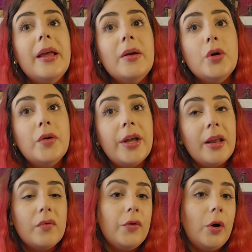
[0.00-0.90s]
And you
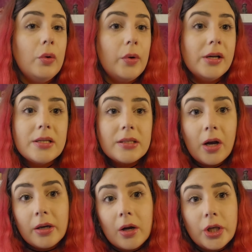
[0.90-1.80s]
can follow us
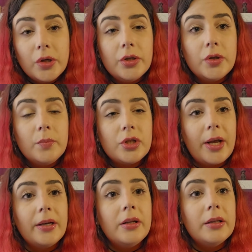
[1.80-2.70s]
on our YouTube
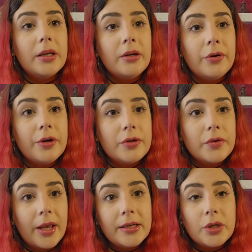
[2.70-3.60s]
channel in order
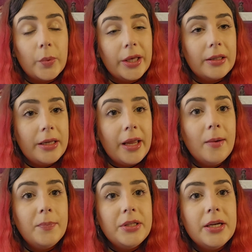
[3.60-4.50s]
to get weekly
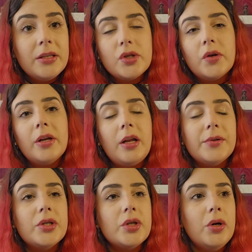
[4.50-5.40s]
updates. You can
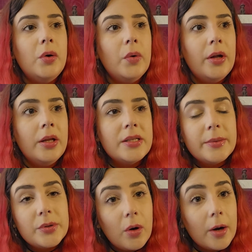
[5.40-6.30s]
also
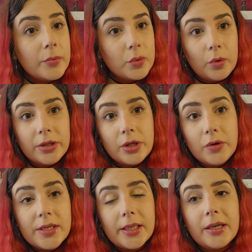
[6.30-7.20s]
subscribe to our
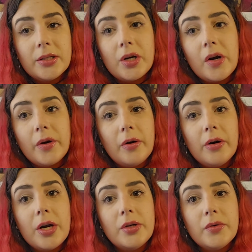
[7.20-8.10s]
newsletter in
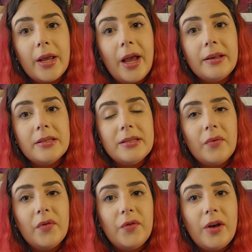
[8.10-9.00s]
order to get
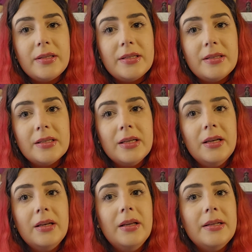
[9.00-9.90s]
the first
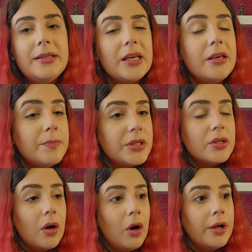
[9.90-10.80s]

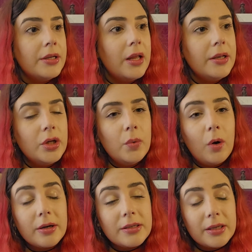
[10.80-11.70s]
dibs on new
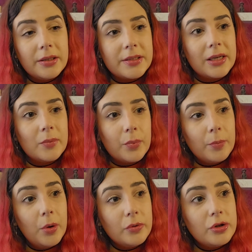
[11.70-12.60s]
articles and
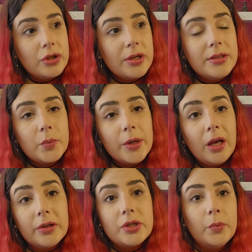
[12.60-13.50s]
promotions. We
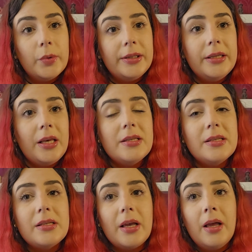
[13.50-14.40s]
also
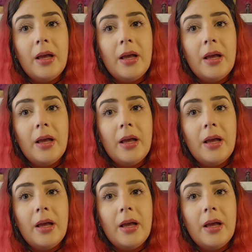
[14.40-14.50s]
release